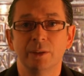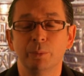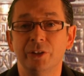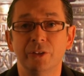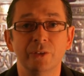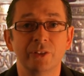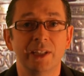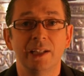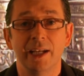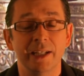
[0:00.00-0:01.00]
that we don't
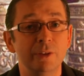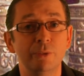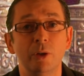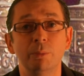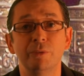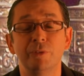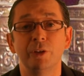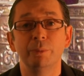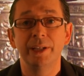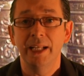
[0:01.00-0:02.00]
kill any form of
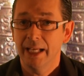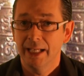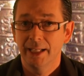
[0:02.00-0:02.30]
vermin.